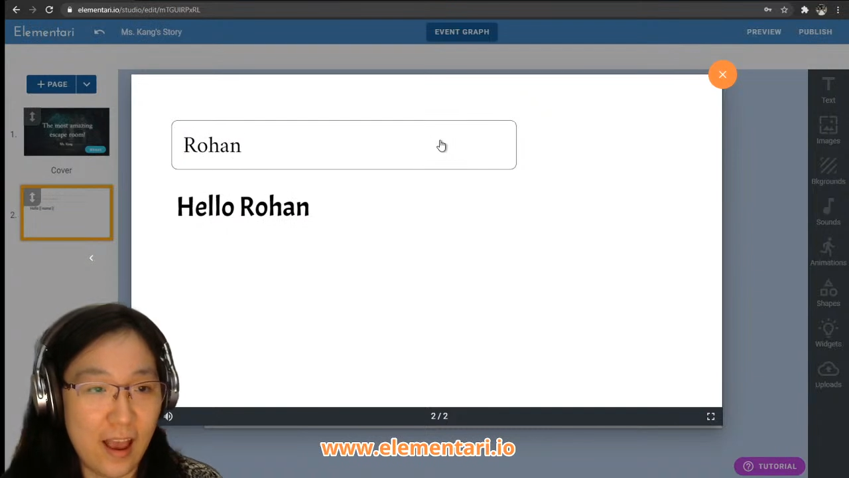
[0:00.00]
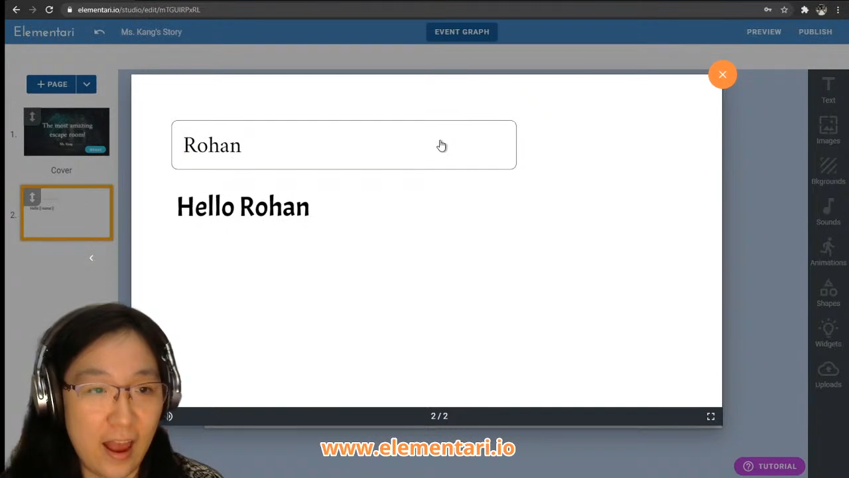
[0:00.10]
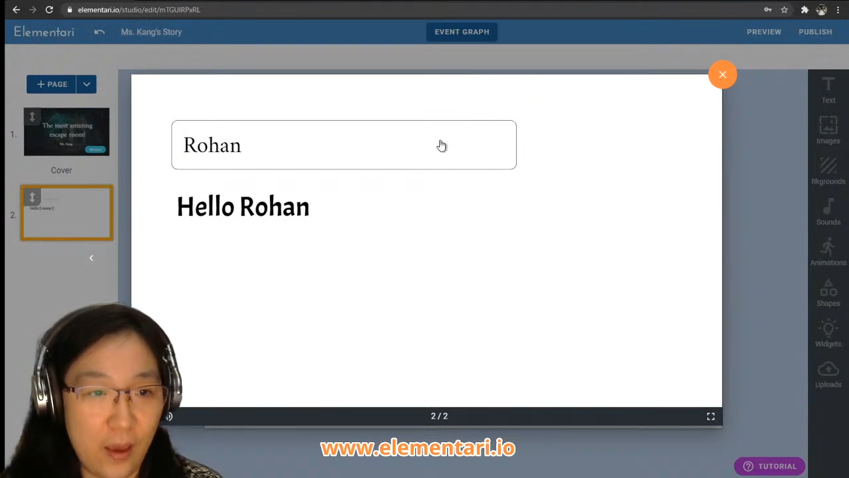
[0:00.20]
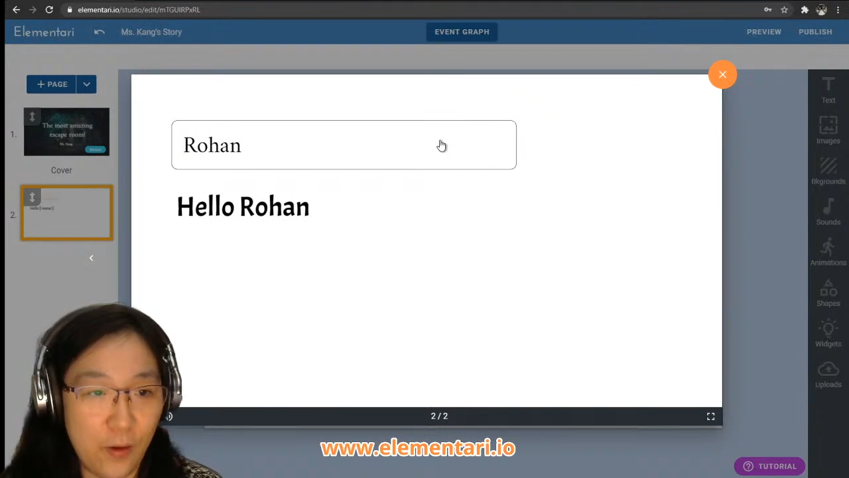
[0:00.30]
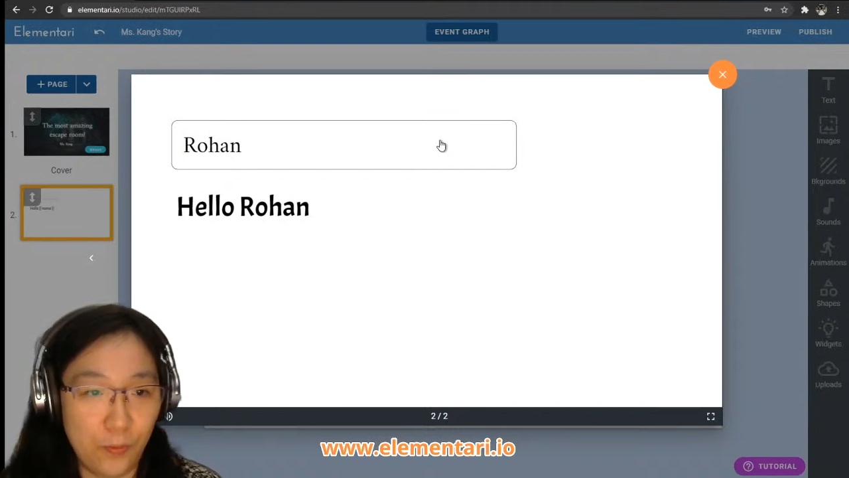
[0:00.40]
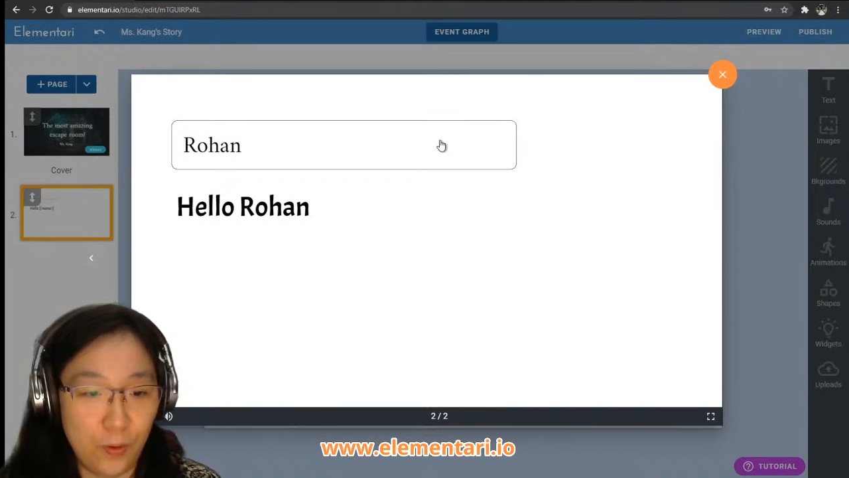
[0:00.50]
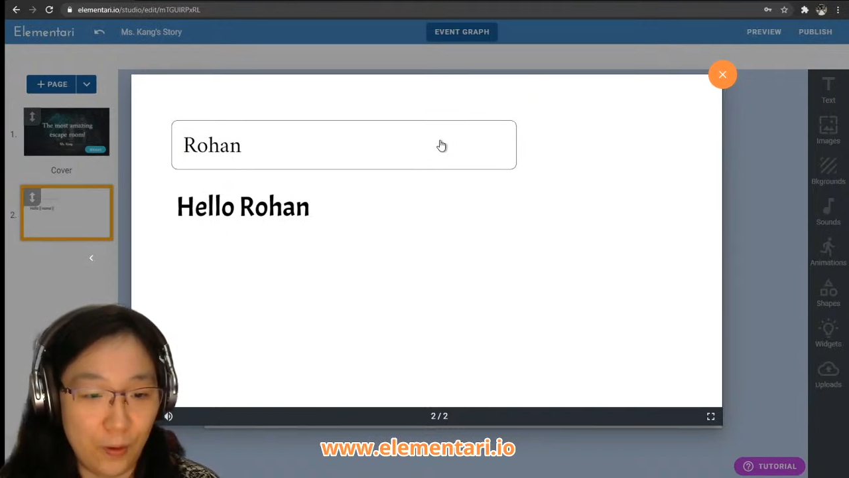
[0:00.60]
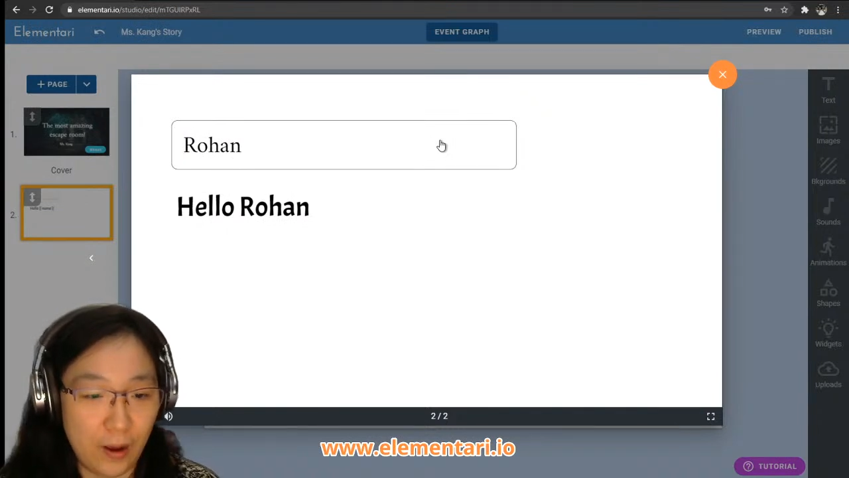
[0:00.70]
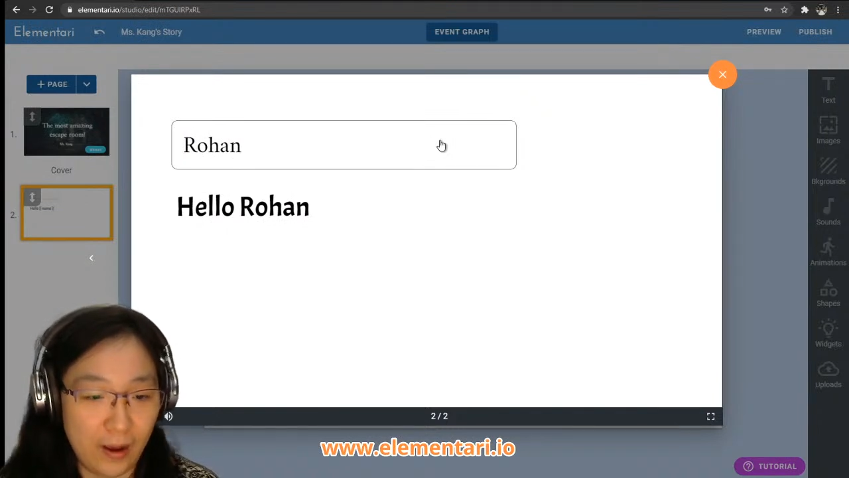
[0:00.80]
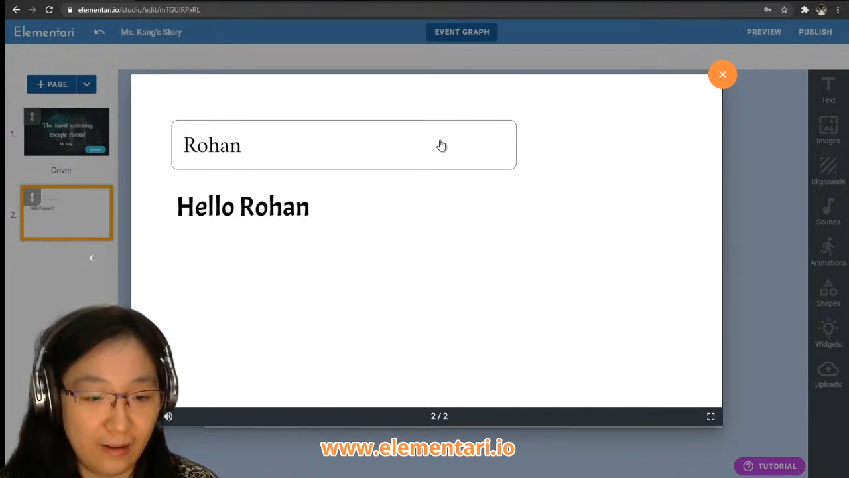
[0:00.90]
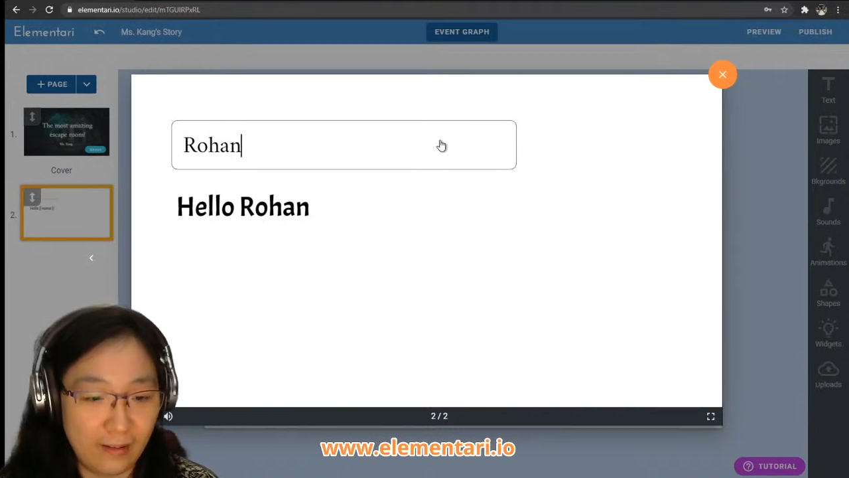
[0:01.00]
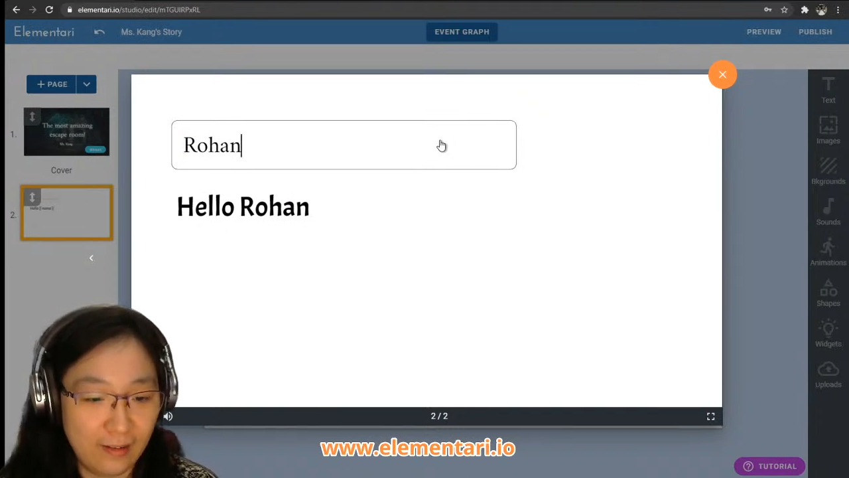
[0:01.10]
hello, Rohan.